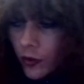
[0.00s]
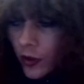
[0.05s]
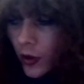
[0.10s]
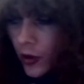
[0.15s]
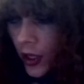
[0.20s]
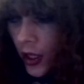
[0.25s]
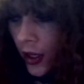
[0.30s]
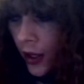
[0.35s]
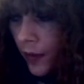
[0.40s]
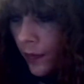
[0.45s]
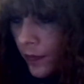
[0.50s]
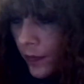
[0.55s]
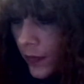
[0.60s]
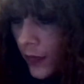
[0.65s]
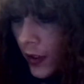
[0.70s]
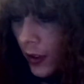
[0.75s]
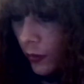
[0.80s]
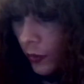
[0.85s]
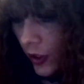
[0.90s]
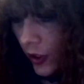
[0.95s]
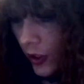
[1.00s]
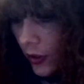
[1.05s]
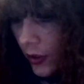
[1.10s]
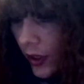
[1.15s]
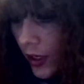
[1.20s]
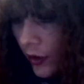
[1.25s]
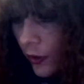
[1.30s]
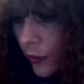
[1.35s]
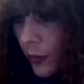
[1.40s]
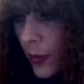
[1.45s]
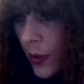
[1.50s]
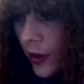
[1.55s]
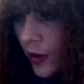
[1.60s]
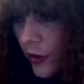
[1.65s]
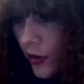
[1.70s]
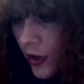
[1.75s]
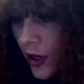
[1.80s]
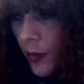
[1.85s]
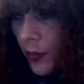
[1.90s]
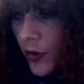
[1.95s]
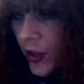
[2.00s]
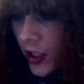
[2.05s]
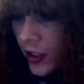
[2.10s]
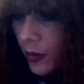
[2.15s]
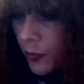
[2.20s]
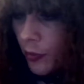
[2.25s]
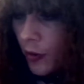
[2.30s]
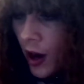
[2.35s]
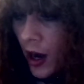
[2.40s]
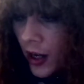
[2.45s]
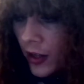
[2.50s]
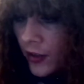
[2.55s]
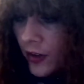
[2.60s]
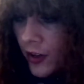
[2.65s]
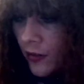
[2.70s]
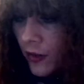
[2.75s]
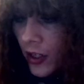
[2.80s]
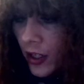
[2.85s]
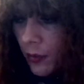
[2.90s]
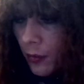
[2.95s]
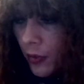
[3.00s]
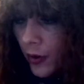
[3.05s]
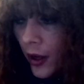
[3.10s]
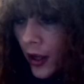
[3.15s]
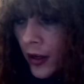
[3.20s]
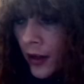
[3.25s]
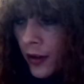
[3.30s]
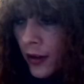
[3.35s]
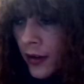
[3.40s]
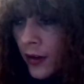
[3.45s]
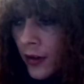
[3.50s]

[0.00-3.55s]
gonna experience an uptick in productivity, but